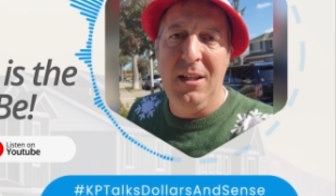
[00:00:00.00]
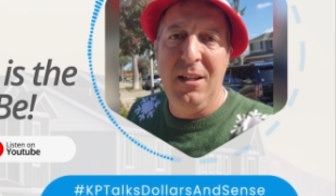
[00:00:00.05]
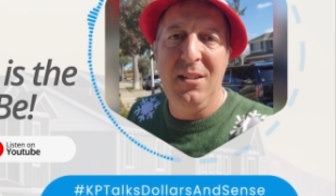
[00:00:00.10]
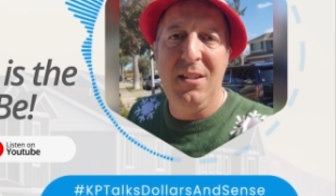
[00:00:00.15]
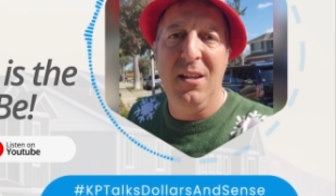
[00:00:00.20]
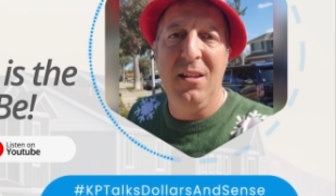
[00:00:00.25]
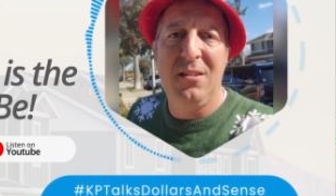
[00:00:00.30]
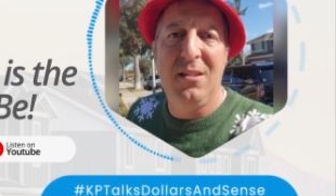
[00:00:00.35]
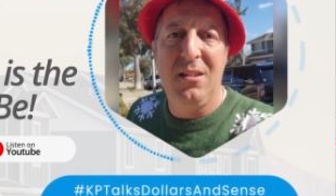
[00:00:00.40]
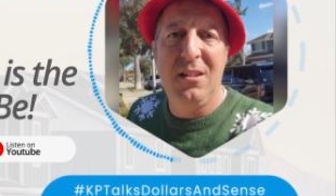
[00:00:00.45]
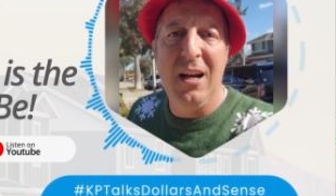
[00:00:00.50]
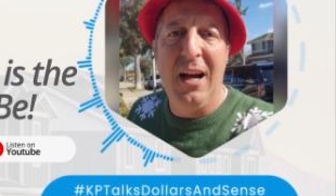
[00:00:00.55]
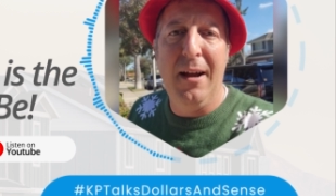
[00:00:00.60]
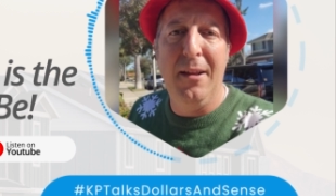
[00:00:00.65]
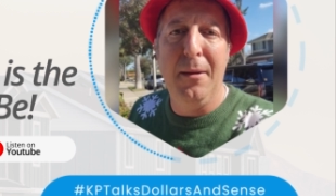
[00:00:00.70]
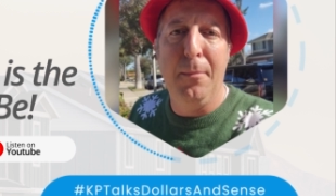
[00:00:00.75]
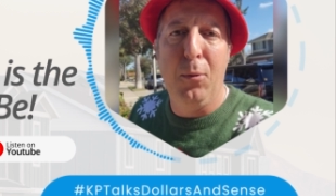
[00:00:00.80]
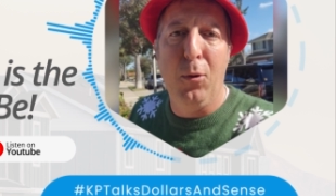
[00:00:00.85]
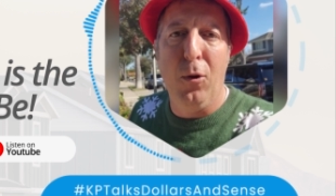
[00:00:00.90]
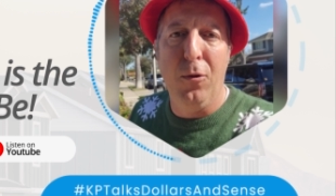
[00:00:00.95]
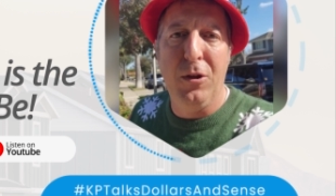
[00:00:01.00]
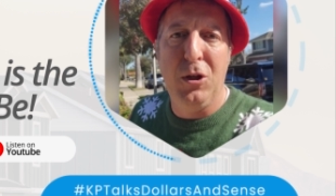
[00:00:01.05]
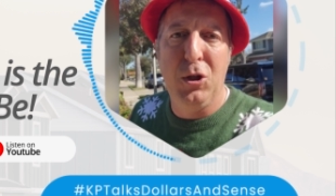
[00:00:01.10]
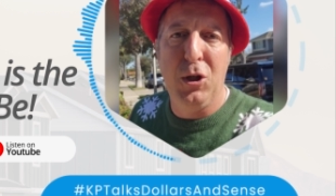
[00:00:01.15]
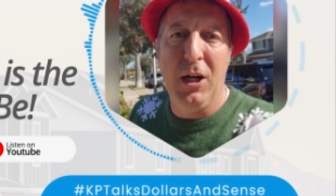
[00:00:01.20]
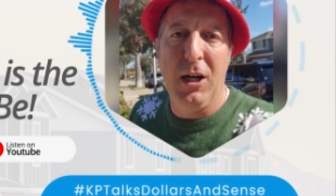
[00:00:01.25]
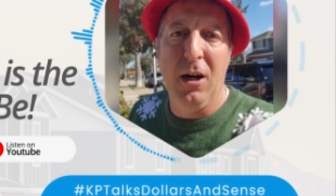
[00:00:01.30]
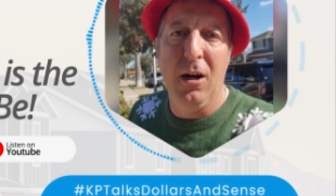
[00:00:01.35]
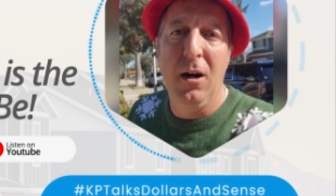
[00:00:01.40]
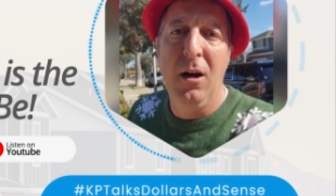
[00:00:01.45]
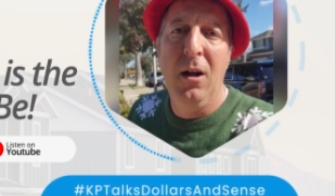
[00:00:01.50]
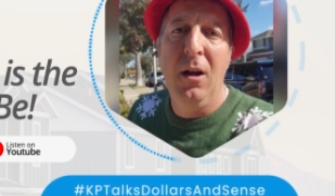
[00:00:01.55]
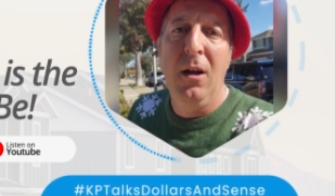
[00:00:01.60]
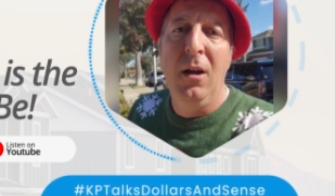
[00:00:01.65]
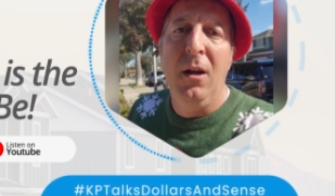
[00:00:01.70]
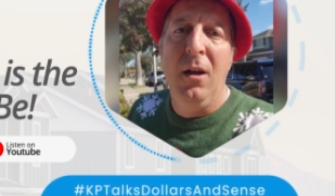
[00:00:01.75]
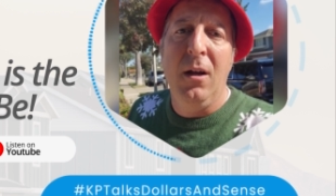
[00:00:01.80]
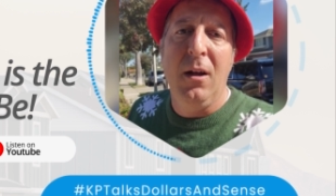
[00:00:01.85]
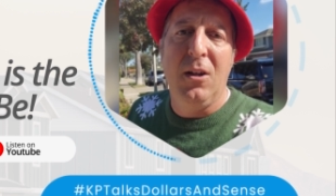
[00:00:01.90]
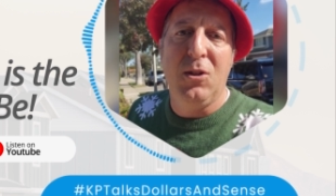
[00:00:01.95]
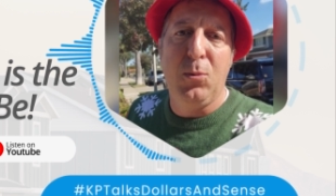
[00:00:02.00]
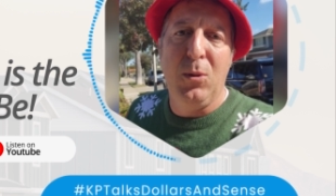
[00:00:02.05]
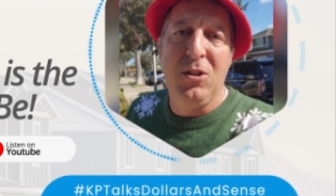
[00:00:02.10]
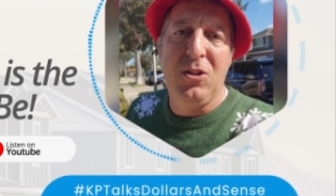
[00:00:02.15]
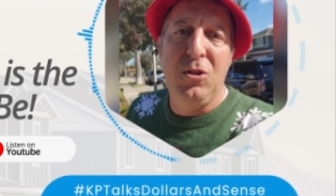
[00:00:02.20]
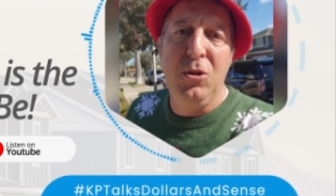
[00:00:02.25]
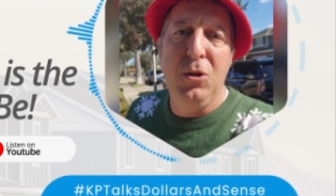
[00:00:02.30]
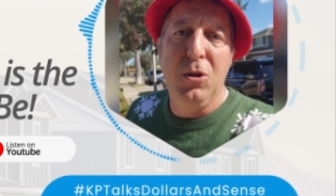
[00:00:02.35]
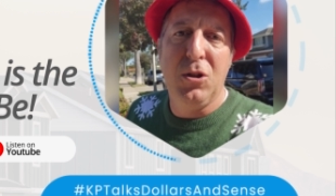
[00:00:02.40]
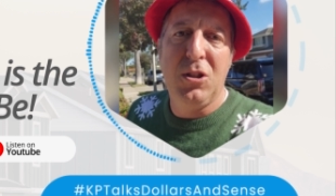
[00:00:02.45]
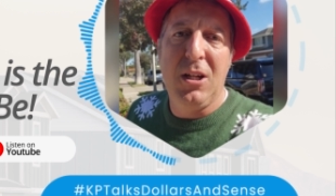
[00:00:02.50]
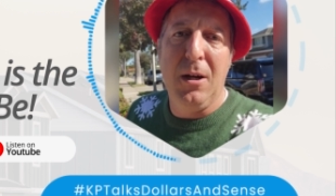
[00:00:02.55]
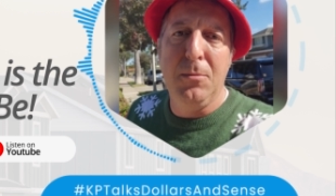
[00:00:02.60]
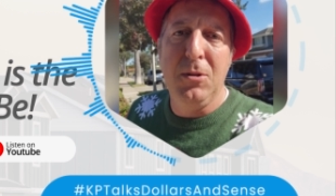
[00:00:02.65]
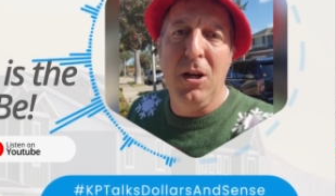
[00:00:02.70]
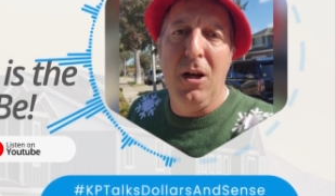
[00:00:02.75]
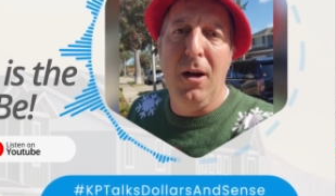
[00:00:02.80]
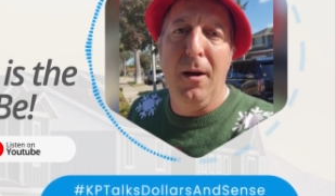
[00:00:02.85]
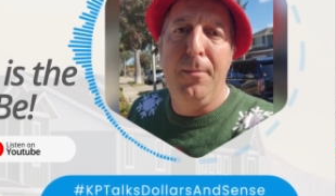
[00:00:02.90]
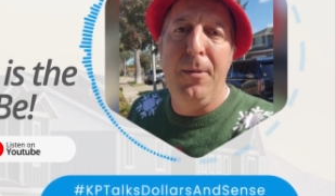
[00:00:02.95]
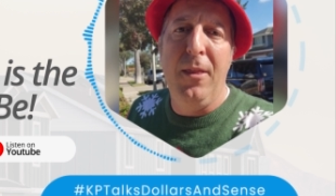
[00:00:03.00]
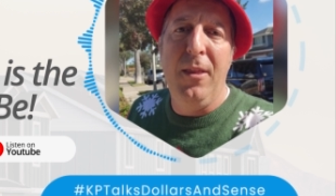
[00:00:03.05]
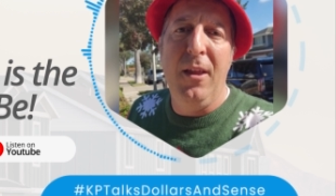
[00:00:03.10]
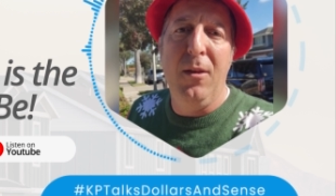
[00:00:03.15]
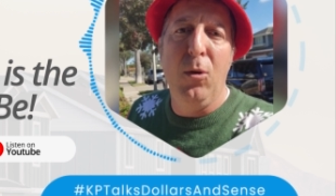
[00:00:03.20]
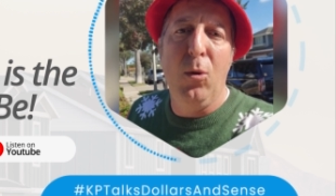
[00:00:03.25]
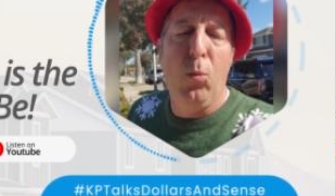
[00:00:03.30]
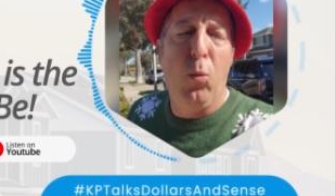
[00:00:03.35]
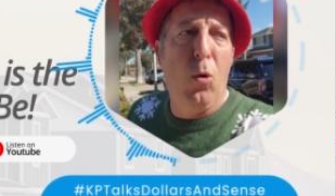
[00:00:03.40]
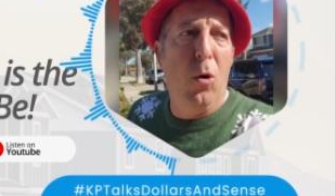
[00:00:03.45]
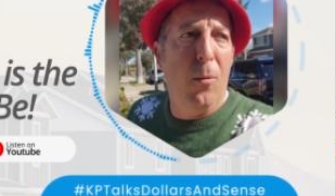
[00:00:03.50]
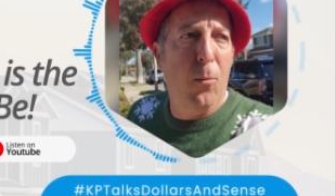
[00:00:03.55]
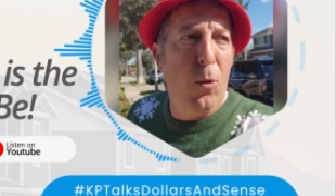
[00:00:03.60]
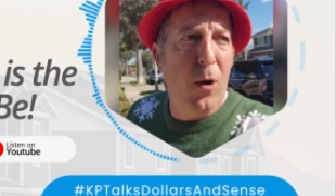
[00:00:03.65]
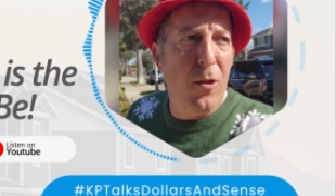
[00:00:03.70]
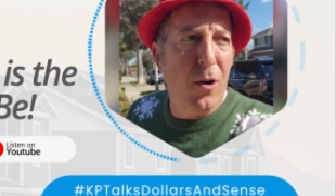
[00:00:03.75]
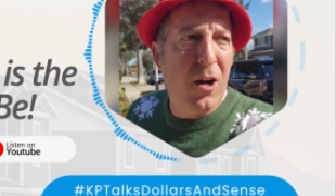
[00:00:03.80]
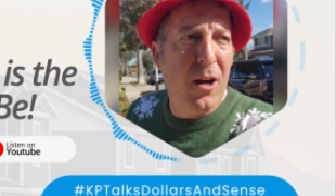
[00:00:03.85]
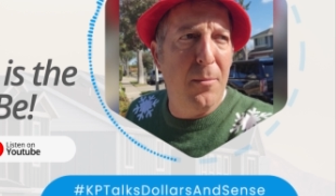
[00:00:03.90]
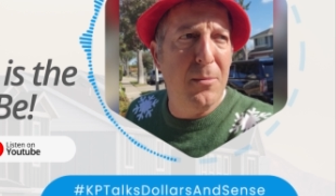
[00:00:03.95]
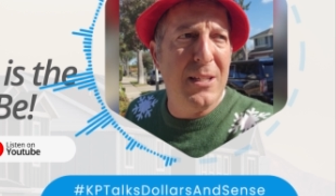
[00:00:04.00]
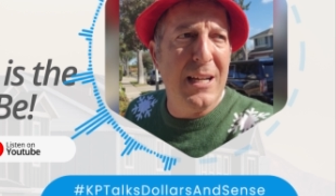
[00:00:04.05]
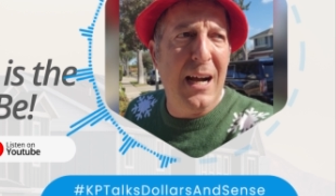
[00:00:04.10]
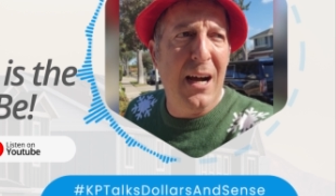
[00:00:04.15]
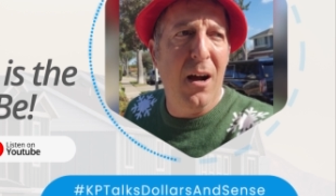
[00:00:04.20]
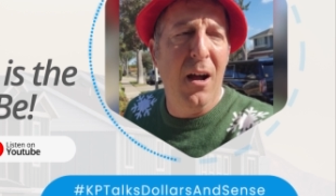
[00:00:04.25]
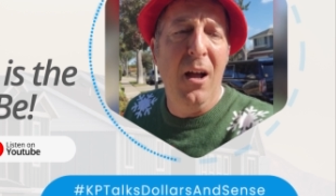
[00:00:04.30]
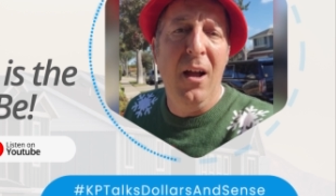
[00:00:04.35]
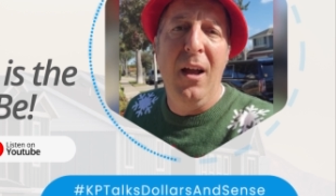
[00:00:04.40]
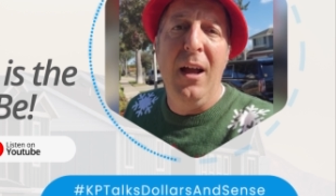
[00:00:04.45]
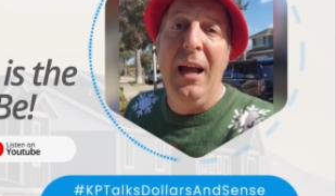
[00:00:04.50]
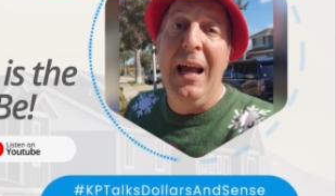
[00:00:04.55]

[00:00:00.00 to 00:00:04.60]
This is the time to pull the trigger because once New Year's comes up and then the warm weather comes out,